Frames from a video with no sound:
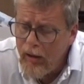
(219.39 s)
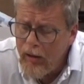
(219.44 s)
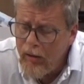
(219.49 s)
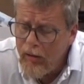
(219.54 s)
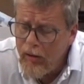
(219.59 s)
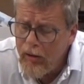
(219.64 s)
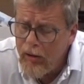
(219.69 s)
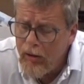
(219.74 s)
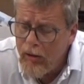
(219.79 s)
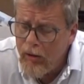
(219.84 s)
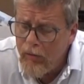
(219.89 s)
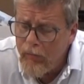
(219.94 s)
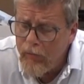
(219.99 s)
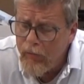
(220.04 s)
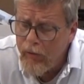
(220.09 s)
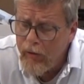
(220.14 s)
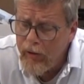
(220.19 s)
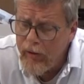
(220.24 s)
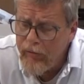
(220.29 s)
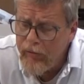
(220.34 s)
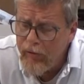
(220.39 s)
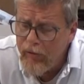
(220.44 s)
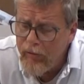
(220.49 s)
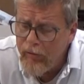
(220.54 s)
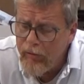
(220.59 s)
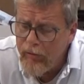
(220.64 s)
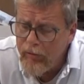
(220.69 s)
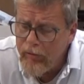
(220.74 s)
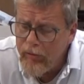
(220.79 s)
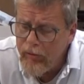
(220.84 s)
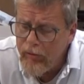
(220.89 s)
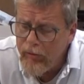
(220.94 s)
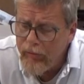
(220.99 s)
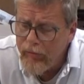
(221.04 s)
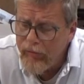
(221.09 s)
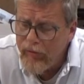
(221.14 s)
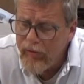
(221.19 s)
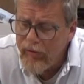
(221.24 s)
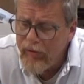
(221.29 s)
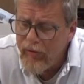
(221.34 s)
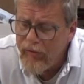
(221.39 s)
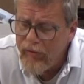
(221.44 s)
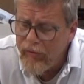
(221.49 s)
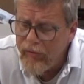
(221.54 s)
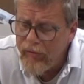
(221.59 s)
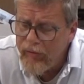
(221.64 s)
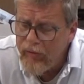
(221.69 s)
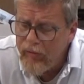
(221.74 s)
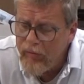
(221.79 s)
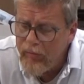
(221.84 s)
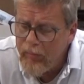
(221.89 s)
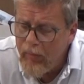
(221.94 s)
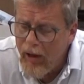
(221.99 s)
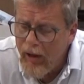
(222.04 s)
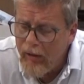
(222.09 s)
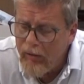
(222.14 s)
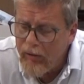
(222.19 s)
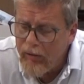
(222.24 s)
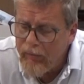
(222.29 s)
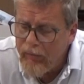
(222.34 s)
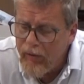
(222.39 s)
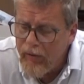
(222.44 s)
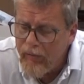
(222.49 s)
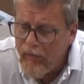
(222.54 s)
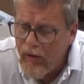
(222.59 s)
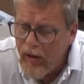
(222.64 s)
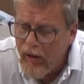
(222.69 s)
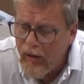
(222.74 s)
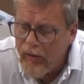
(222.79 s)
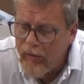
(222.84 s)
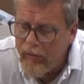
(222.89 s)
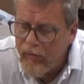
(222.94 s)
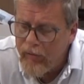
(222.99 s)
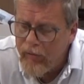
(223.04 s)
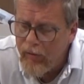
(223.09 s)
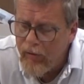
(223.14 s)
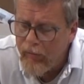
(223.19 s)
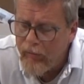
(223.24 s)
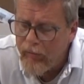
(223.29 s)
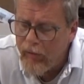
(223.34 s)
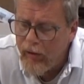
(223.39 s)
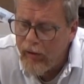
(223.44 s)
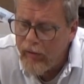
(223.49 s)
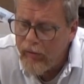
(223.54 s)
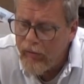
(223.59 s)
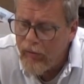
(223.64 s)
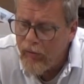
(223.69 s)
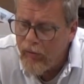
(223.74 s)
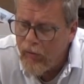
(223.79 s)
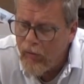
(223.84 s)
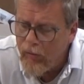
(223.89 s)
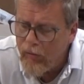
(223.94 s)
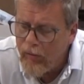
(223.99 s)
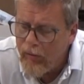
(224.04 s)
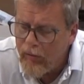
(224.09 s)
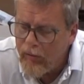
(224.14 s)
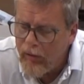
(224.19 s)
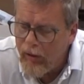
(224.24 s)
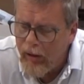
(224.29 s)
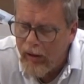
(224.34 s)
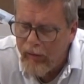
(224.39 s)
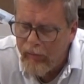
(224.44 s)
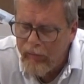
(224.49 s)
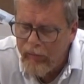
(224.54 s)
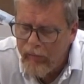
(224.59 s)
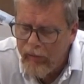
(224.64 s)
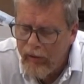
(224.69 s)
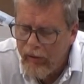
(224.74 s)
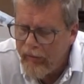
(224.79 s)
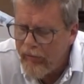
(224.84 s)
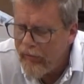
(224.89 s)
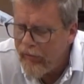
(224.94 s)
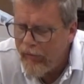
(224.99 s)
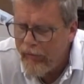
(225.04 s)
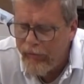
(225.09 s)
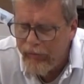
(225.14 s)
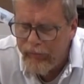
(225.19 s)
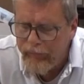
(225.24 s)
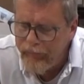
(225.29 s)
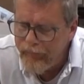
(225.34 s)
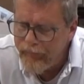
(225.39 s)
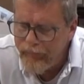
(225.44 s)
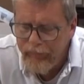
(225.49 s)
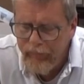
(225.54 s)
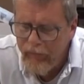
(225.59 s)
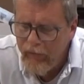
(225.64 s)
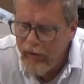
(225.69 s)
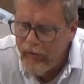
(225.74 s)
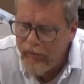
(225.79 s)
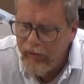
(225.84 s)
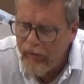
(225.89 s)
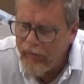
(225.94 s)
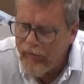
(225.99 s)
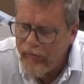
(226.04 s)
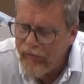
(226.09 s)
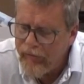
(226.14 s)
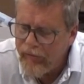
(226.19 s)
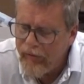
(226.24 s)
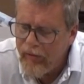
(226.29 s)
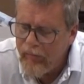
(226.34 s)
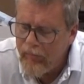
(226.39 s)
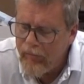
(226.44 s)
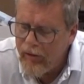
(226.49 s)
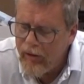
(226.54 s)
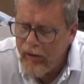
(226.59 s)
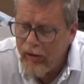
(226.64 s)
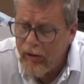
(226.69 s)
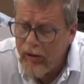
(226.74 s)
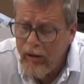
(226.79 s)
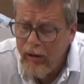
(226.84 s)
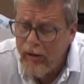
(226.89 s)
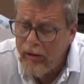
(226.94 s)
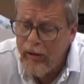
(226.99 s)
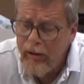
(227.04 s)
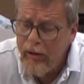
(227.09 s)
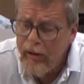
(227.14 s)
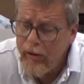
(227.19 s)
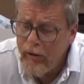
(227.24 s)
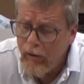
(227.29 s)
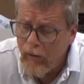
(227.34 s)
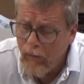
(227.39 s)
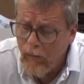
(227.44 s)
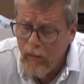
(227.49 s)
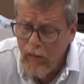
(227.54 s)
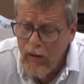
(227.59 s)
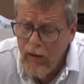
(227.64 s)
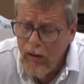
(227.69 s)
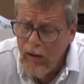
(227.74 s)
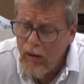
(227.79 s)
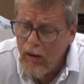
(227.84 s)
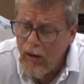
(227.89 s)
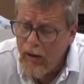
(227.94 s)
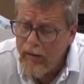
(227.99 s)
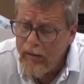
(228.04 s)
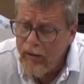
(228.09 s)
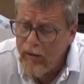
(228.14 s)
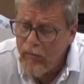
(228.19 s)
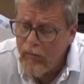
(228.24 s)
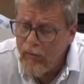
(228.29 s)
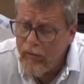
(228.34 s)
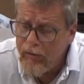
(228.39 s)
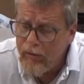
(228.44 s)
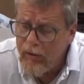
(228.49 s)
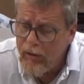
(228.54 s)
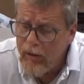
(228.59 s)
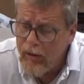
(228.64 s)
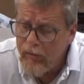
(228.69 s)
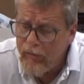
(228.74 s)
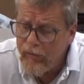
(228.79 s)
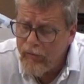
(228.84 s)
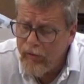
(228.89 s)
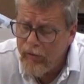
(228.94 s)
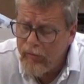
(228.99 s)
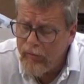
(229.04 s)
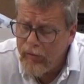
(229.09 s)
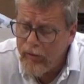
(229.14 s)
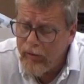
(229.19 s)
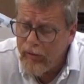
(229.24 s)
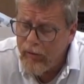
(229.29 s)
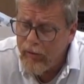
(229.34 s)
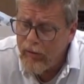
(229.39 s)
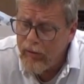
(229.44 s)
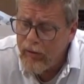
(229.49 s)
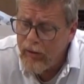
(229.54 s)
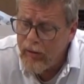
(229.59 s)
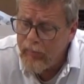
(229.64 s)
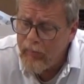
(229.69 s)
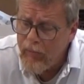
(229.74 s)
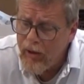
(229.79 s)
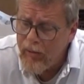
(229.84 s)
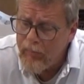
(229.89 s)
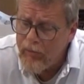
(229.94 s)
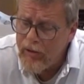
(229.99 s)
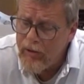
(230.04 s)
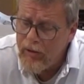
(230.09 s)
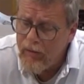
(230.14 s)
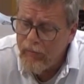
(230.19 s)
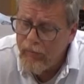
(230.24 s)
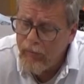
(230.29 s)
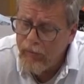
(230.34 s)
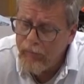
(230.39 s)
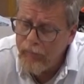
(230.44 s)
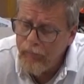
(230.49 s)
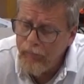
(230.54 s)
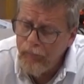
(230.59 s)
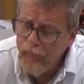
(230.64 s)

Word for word: you know, for interior use, it doesn't seem to matter if I've got it to the right or the left. It just it does the same thing in here. I think with an exterior, it may be different.